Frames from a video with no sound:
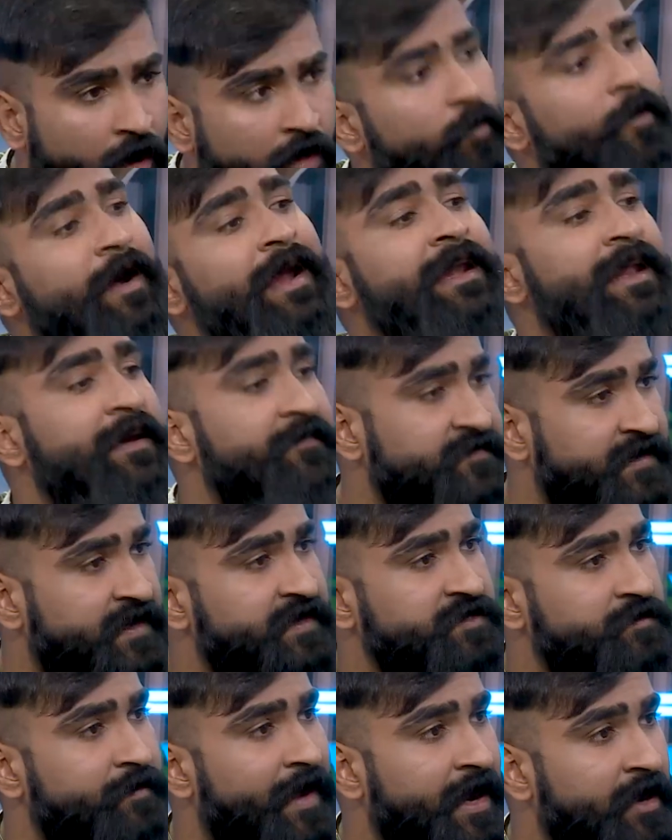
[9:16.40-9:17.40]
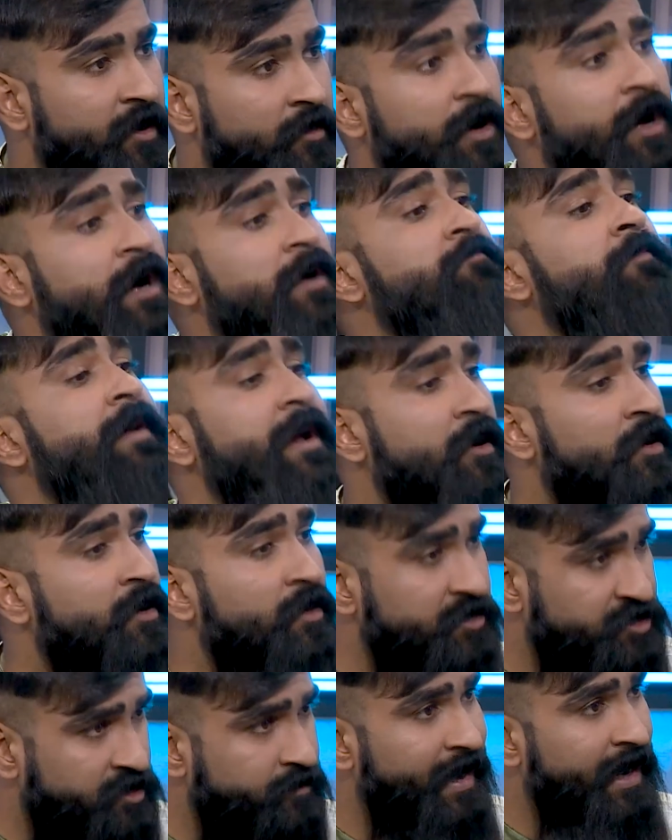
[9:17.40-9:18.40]
wildlife science background or
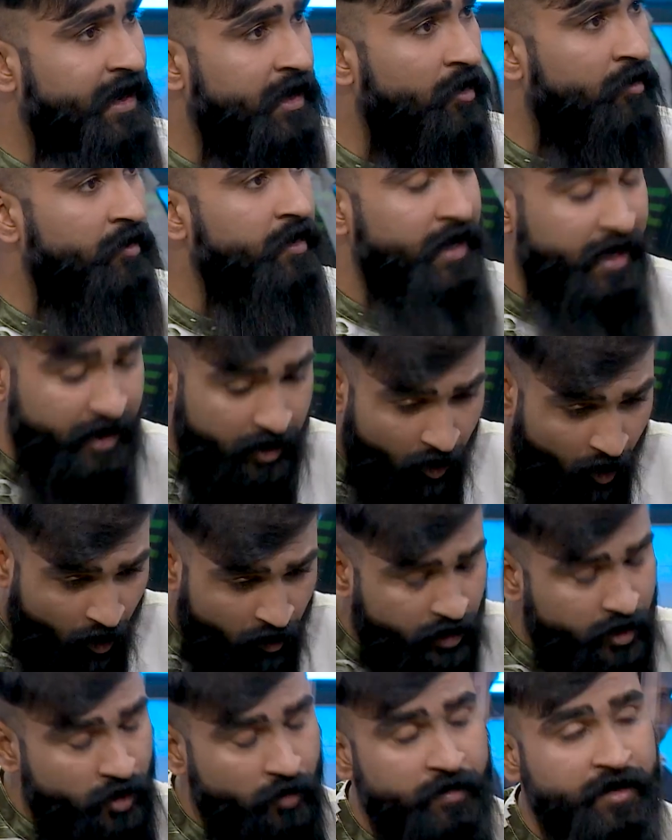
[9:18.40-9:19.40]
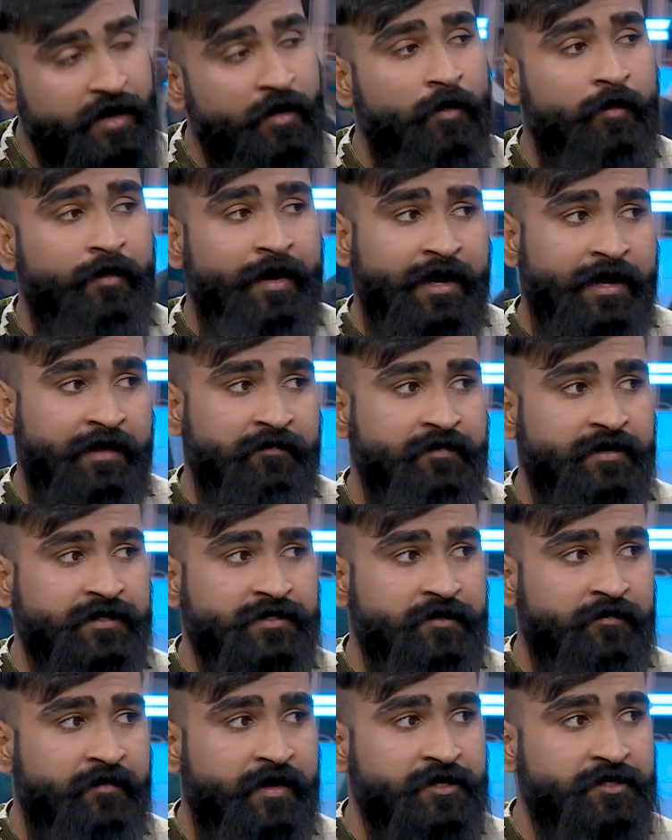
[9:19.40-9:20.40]
biology background in order to be a wildlife
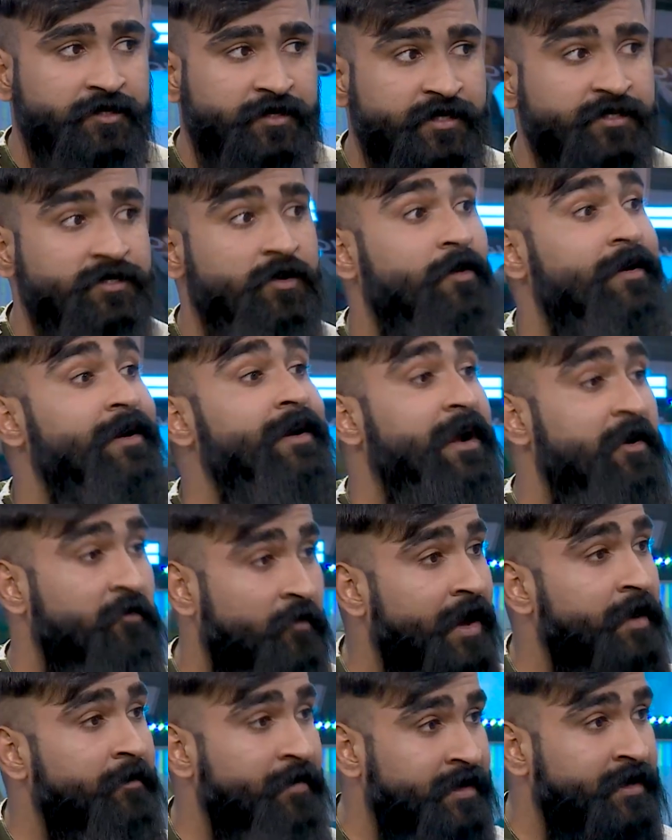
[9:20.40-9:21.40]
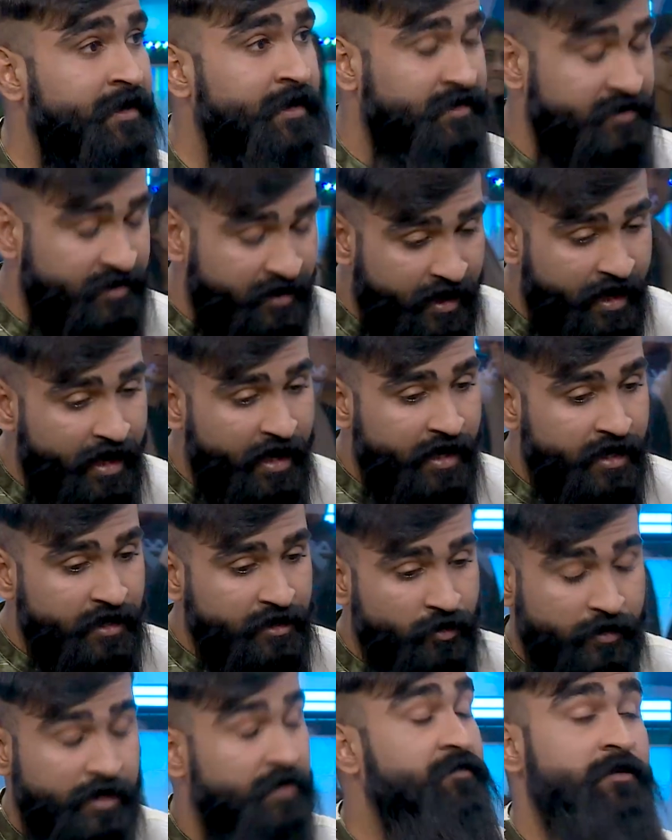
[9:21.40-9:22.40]
conservationist or an environmentalist.
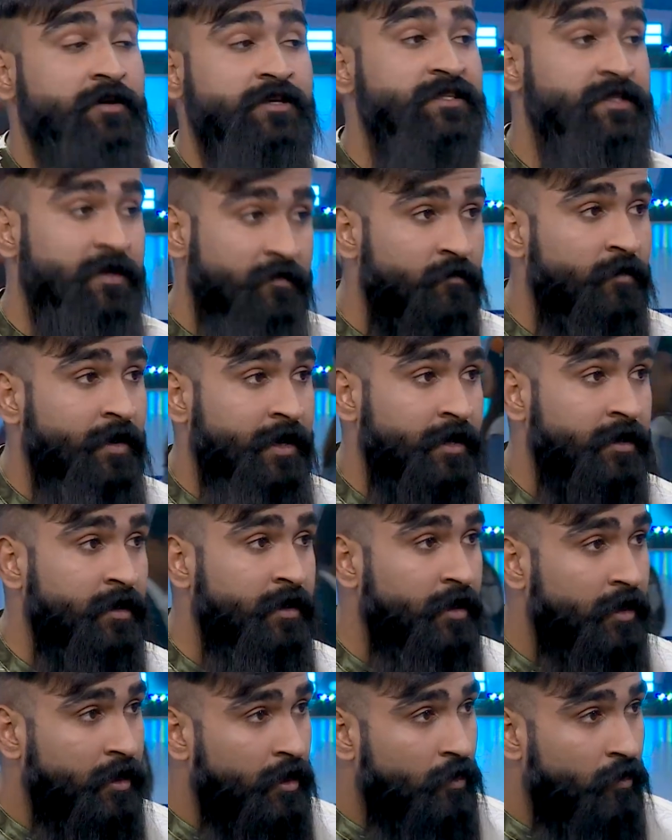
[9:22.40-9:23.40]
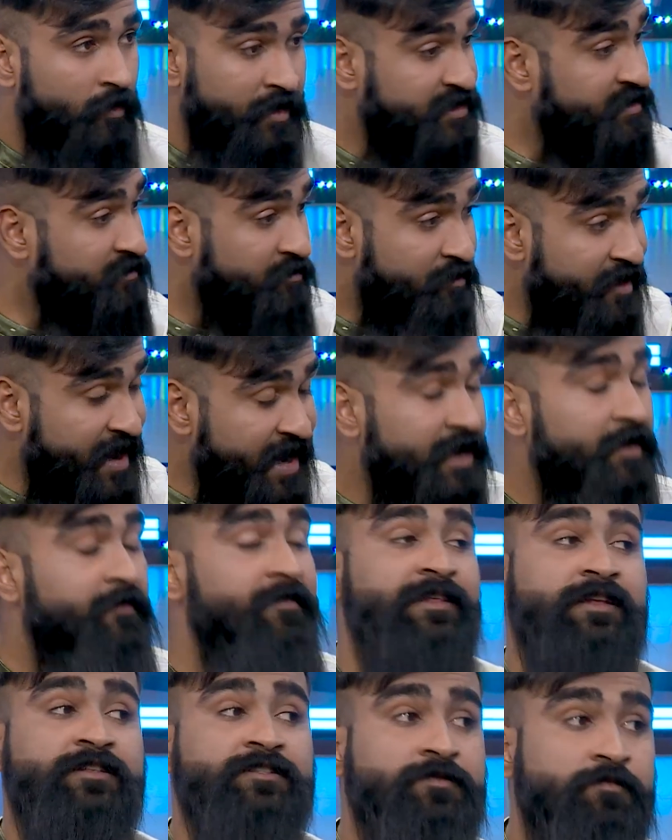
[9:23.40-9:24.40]
So if you're someone who doesn't break away
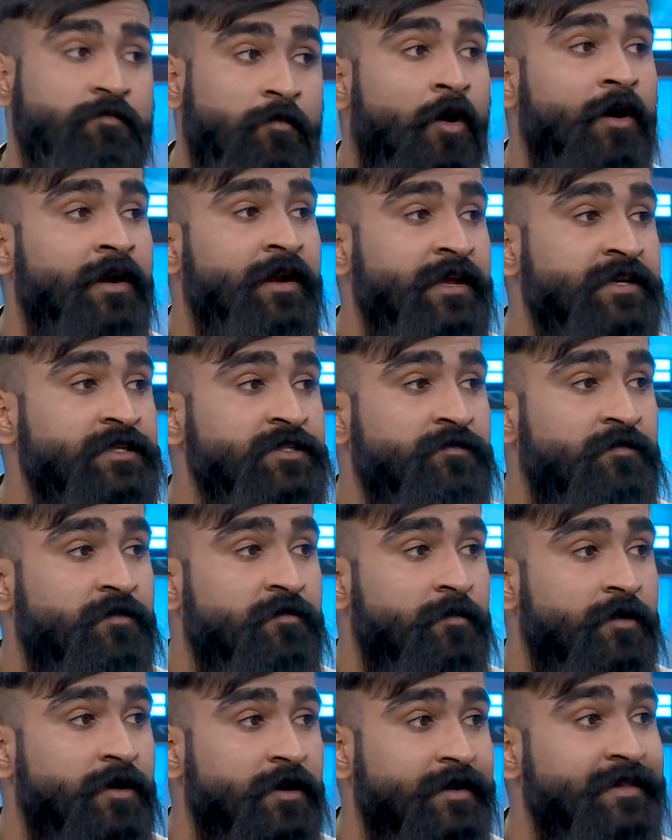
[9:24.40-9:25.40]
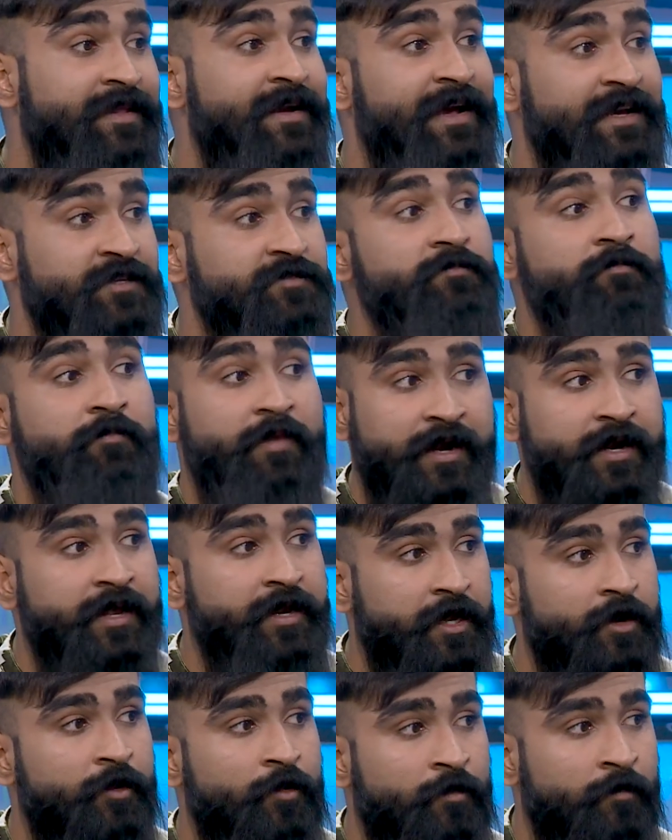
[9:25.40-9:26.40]
that small nest of a bird that has been built in
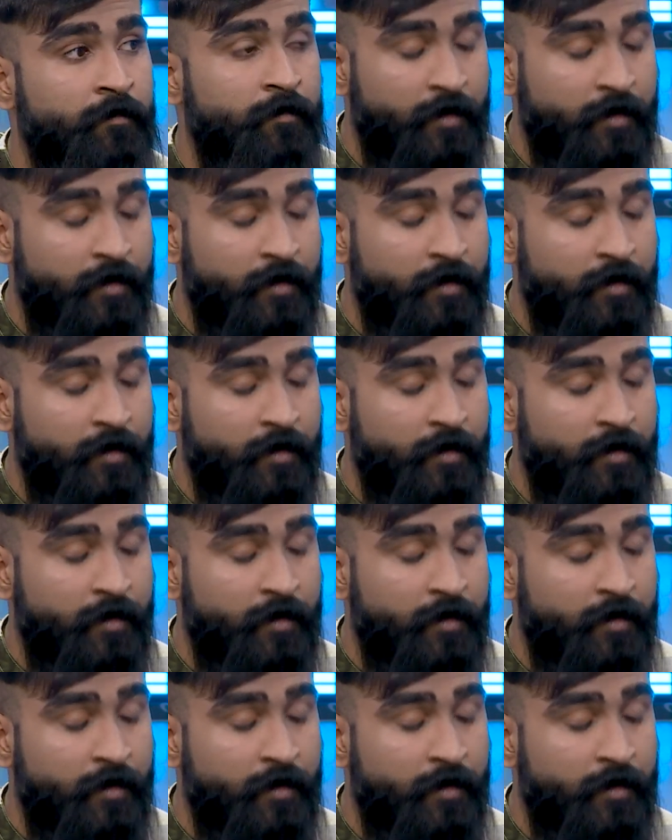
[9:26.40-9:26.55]
your home,